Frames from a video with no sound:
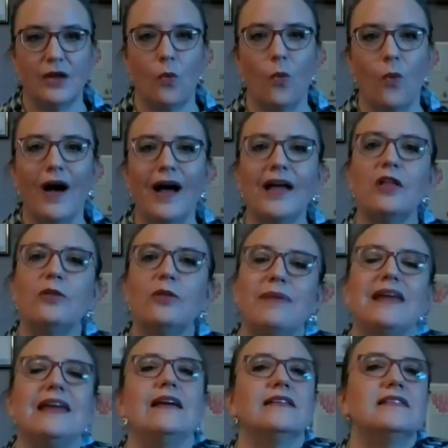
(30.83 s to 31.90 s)
while
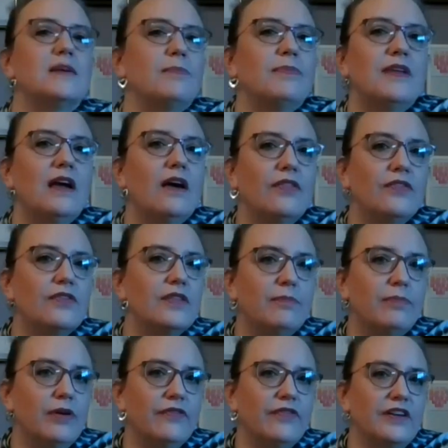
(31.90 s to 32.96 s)
being something other than
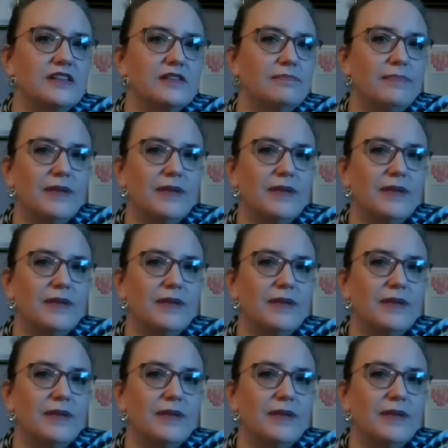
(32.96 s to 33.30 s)
perfect,